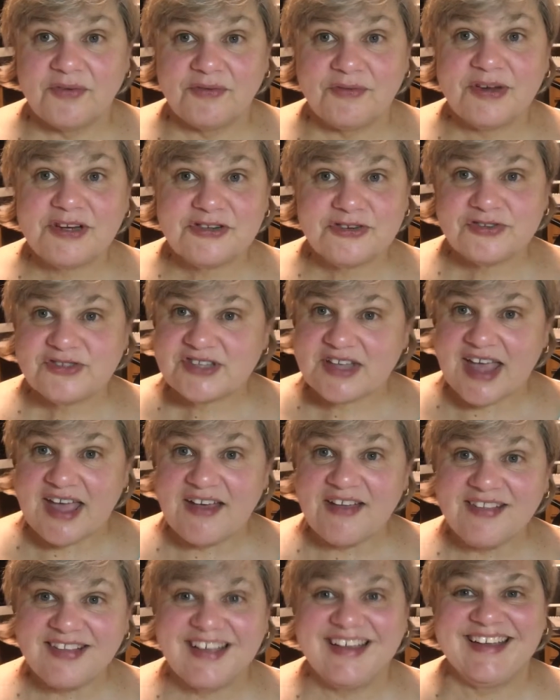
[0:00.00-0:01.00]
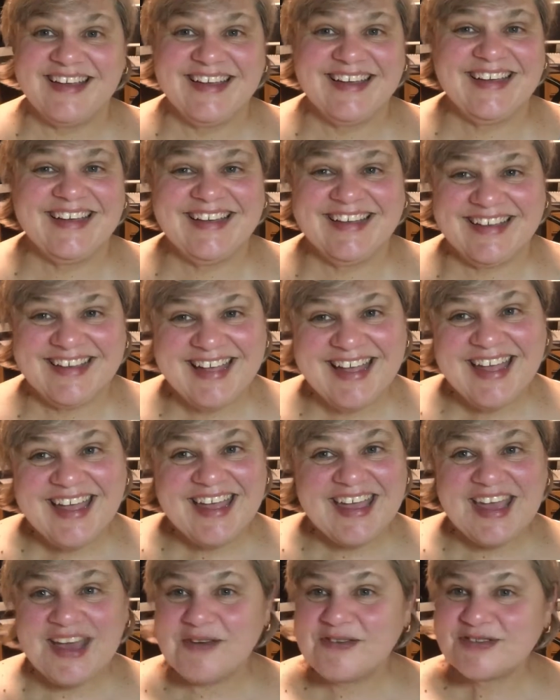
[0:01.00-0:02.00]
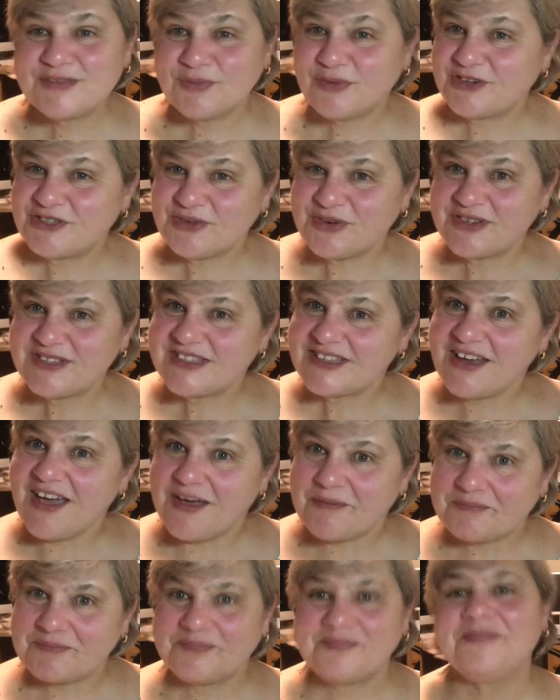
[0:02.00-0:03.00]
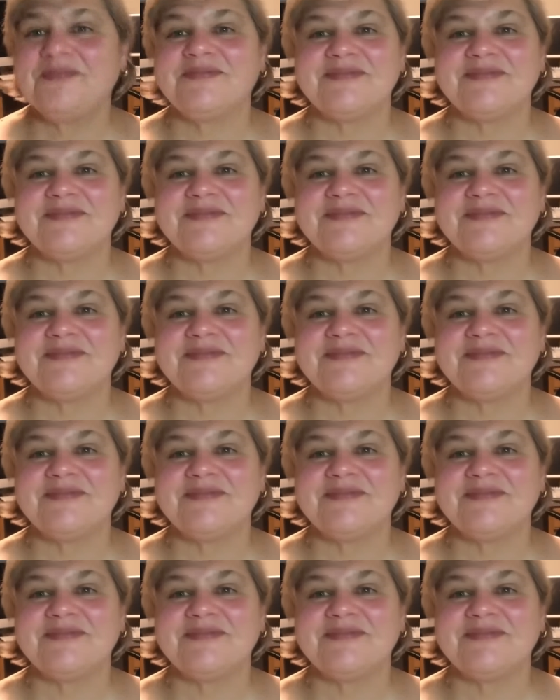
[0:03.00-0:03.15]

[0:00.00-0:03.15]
Richter scale. He was more towards the top.